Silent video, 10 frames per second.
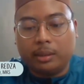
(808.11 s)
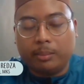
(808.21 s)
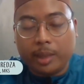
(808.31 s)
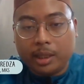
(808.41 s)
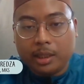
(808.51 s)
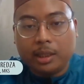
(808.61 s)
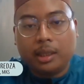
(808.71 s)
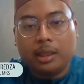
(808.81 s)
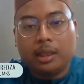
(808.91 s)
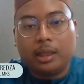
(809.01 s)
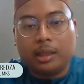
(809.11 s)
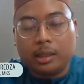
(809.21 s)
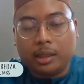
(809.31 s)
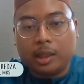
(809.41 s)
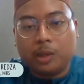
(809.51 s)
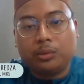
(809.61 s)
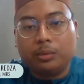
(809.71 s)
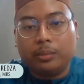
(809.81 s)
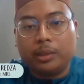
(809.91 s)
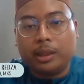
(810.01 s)
men are allowed
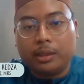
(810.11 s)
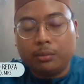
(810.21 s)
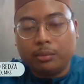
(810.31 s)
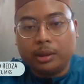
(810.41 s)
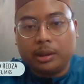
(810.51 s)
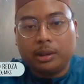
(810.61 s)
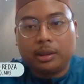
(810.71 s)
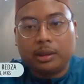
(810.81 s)
to marry women